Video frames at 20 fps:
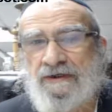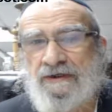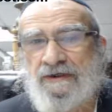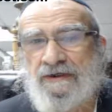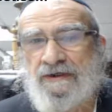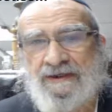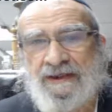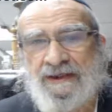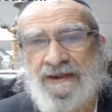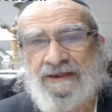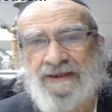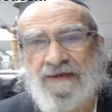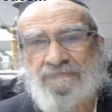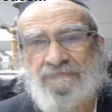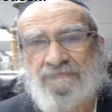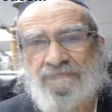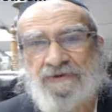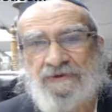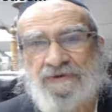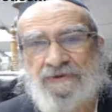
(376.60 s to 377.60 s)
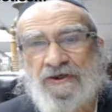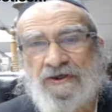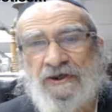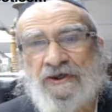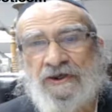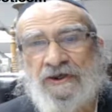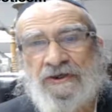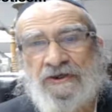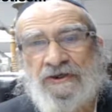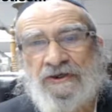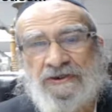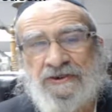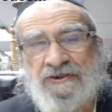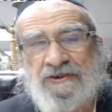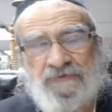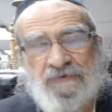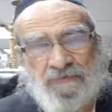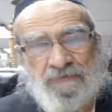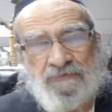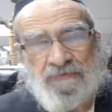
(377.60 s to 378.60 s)
You can't capture. You
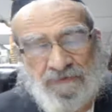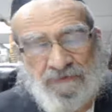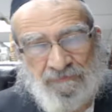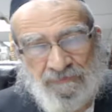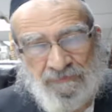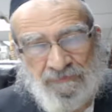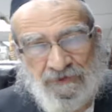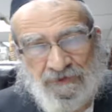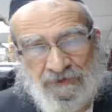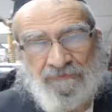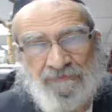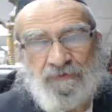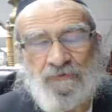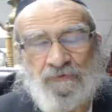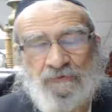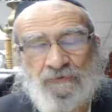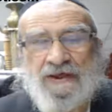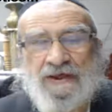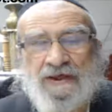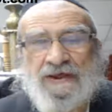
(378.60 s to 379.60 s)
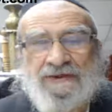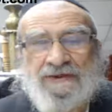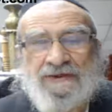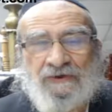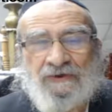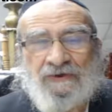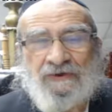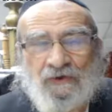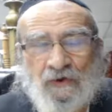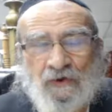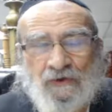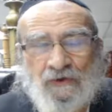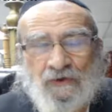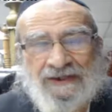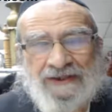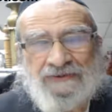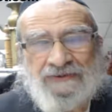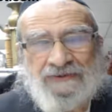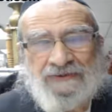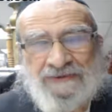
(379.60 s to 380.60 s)
have to be, you have to go
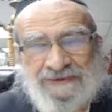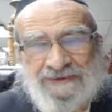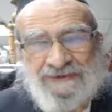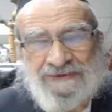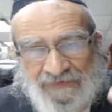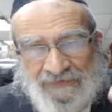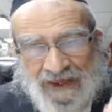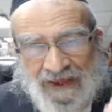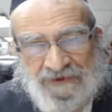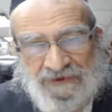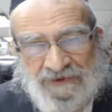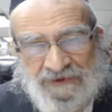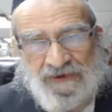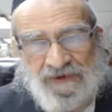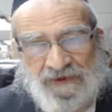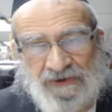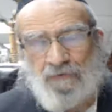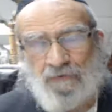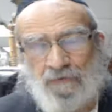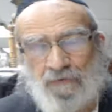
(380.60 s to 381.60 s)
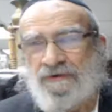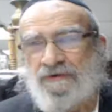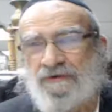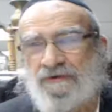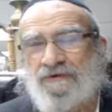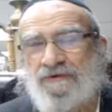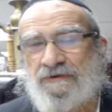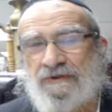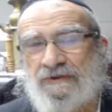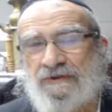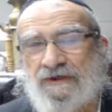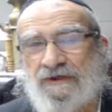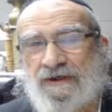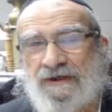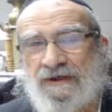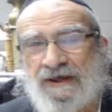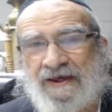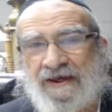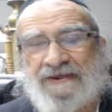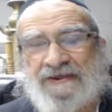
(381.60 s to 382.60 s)
down a notch lower
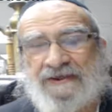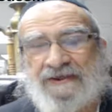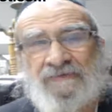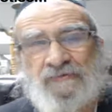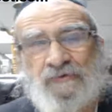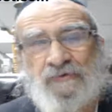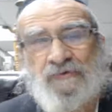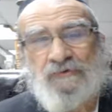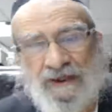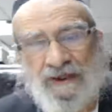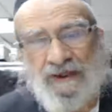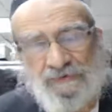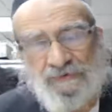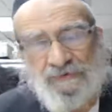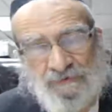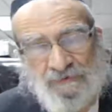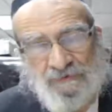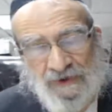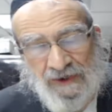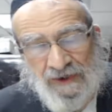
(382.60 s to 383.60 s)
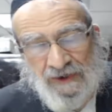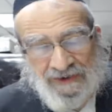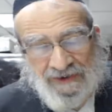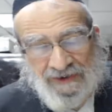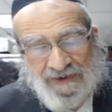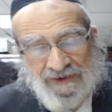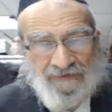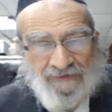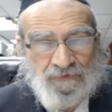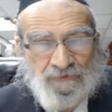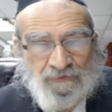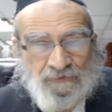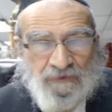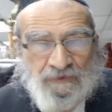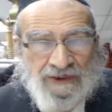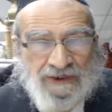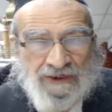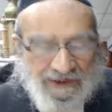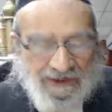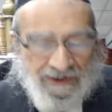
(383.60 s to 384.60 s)
and you have to be able to and you have to
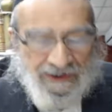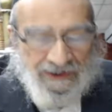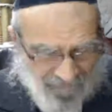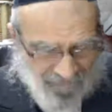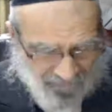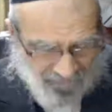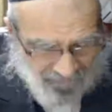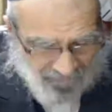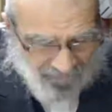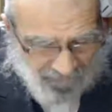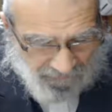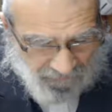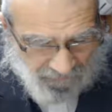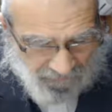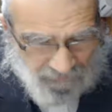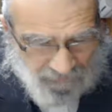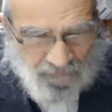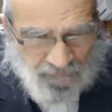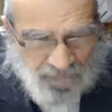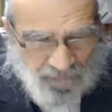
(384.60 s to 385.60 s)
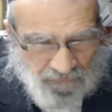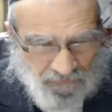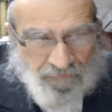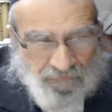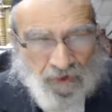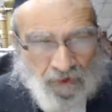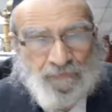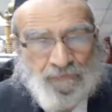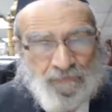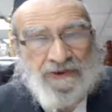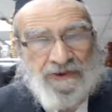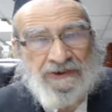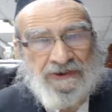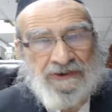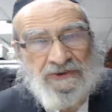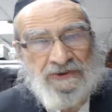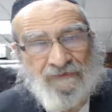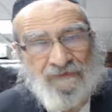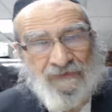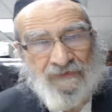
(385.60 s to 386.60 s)
reduce it to the point where you
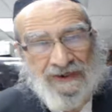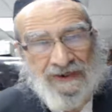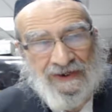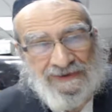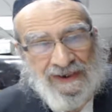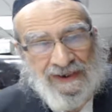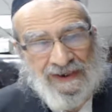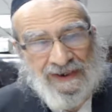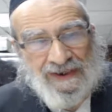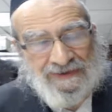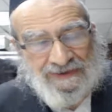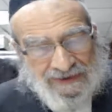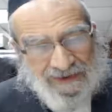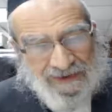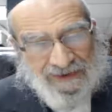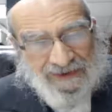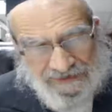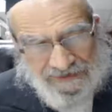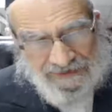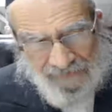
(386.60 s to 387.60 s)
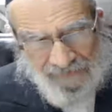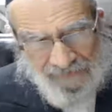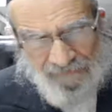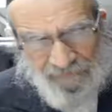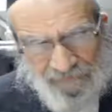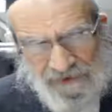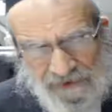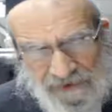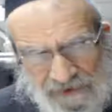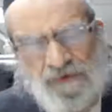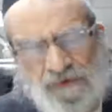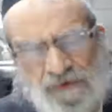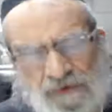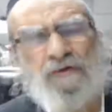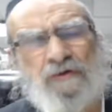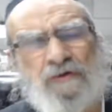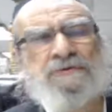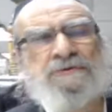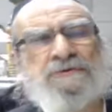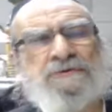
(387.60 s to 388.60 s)
can translate it in physical
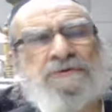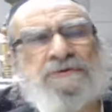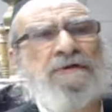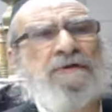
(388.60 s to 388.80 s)
terms.